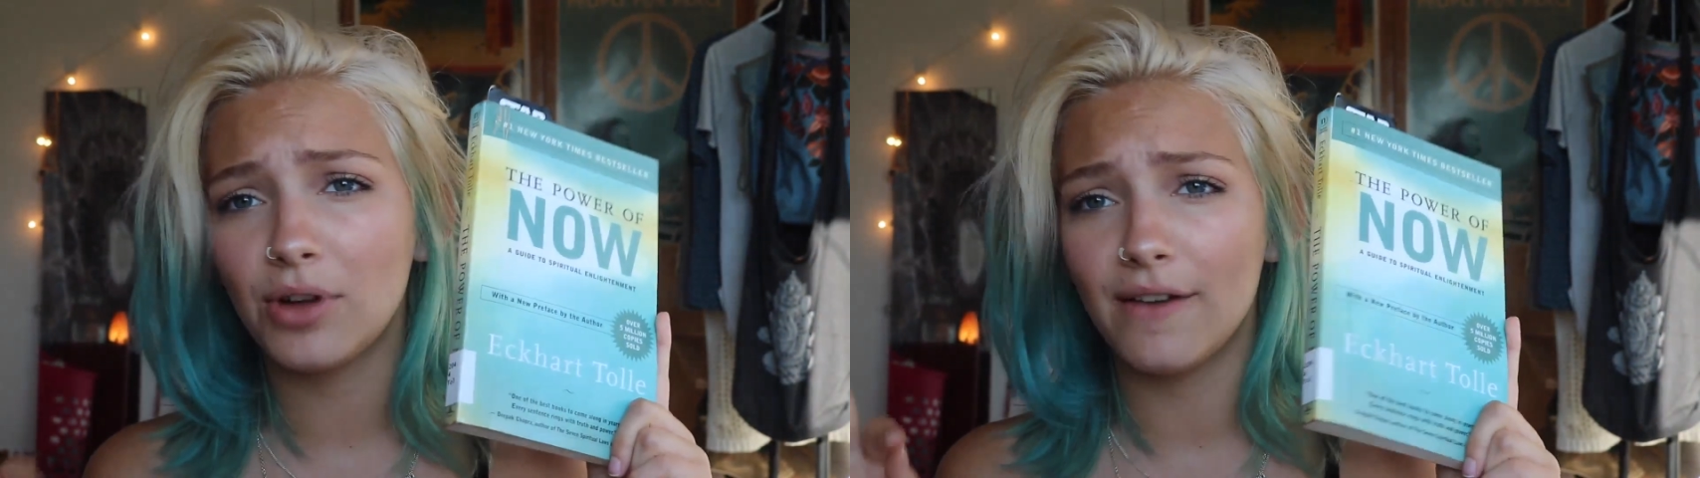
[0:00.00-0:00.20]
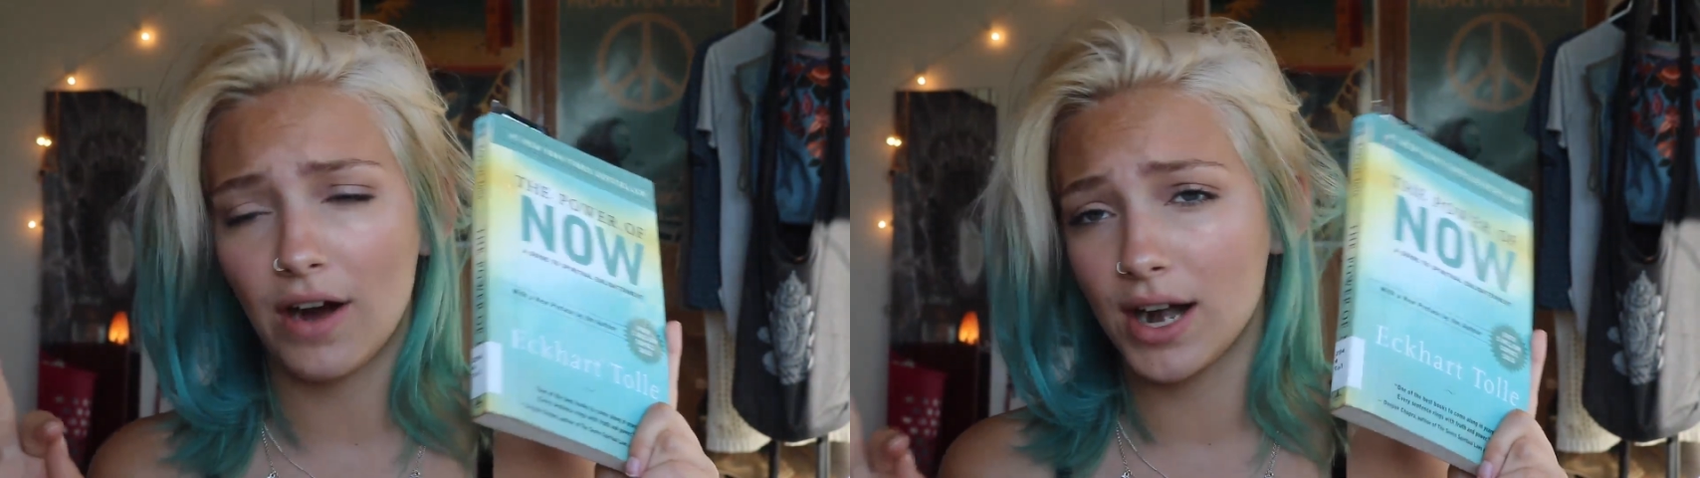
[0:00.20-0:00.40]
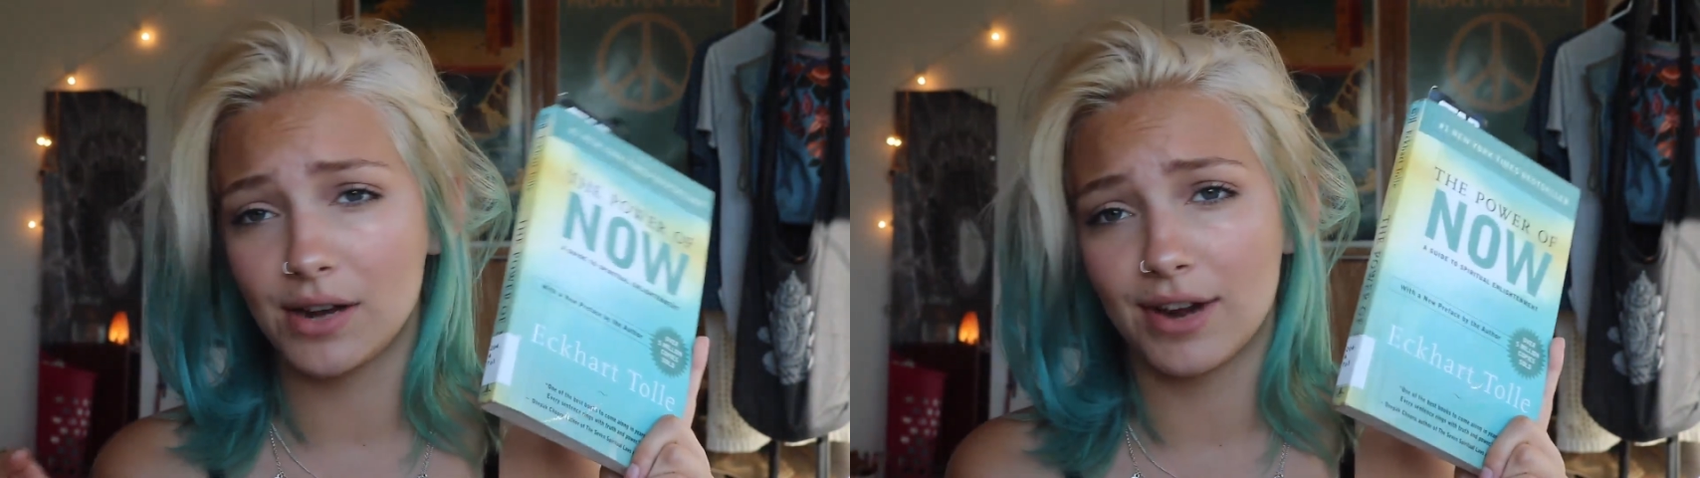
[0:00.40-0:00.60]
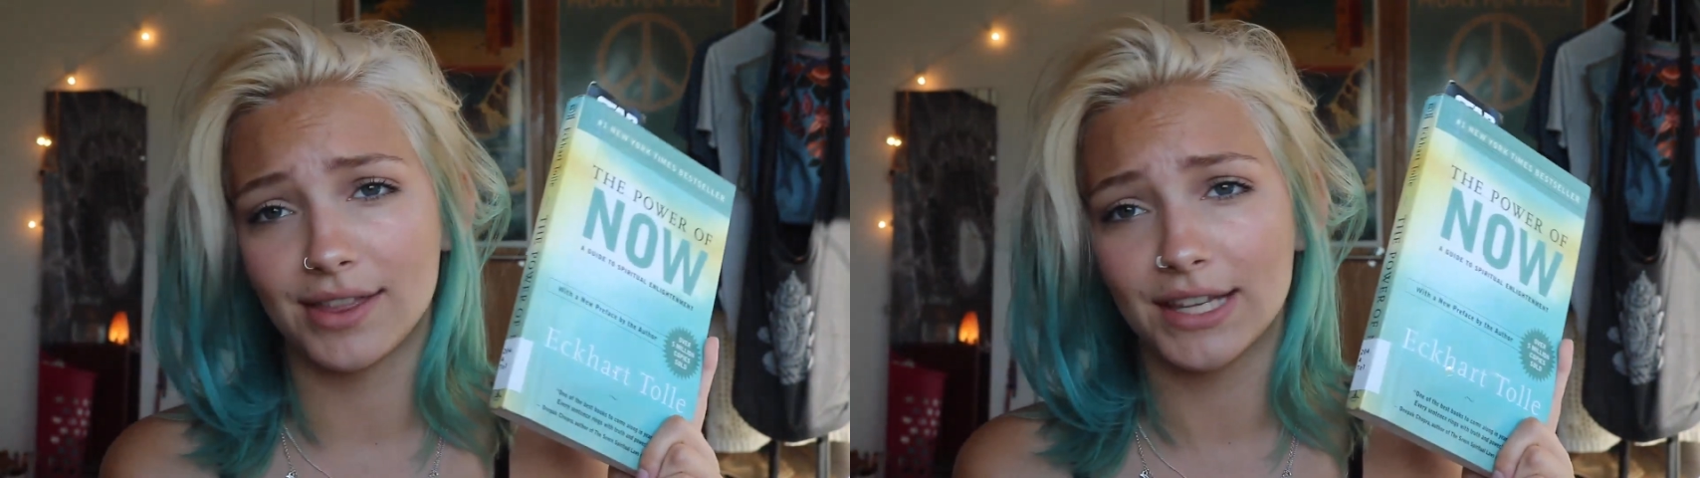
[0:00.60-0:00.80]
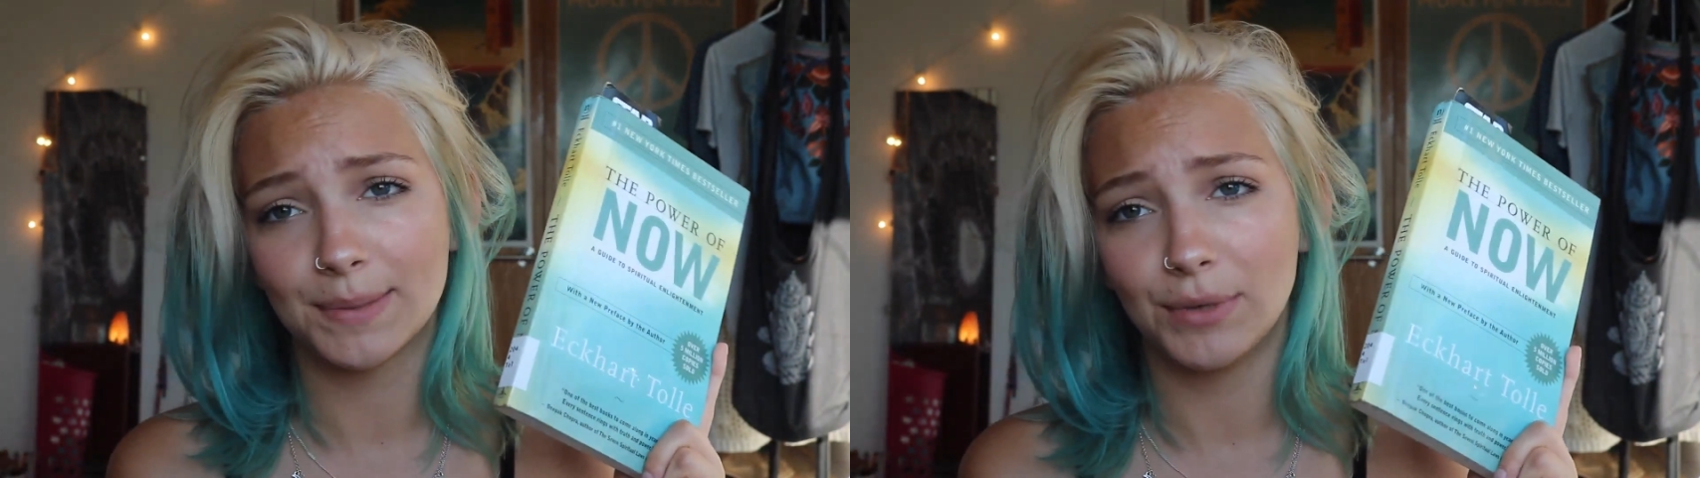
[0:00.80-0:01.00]
have already read
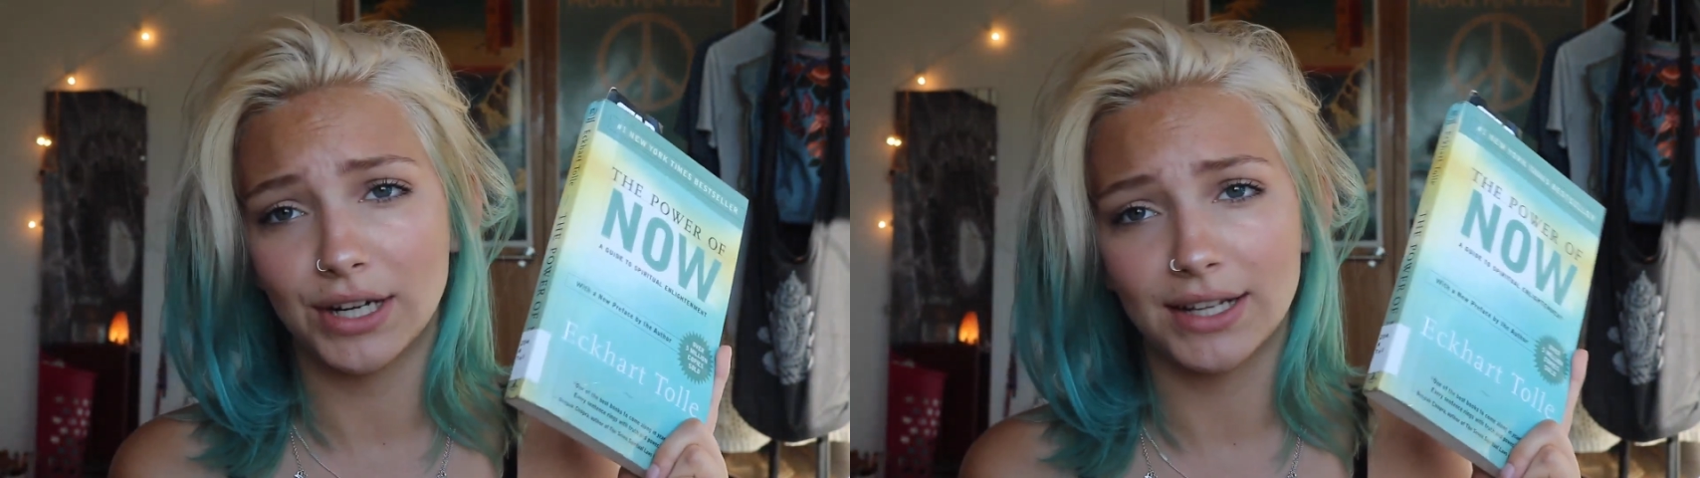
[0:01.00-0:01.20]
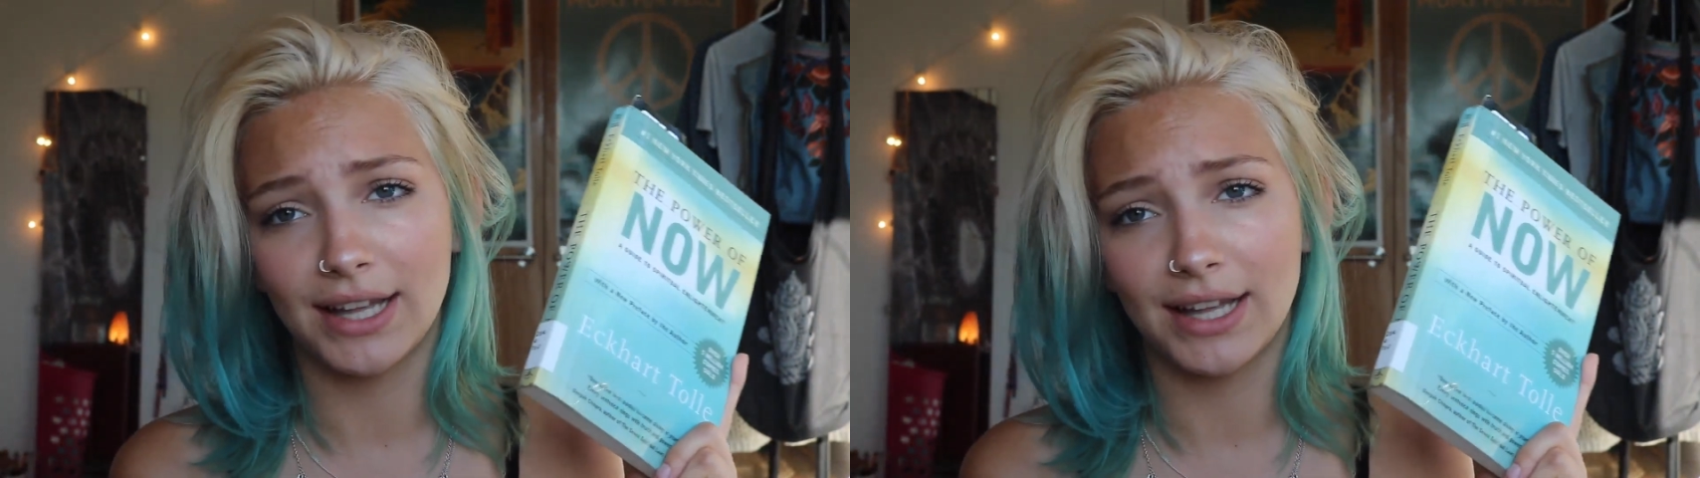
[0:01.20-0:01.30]
this book.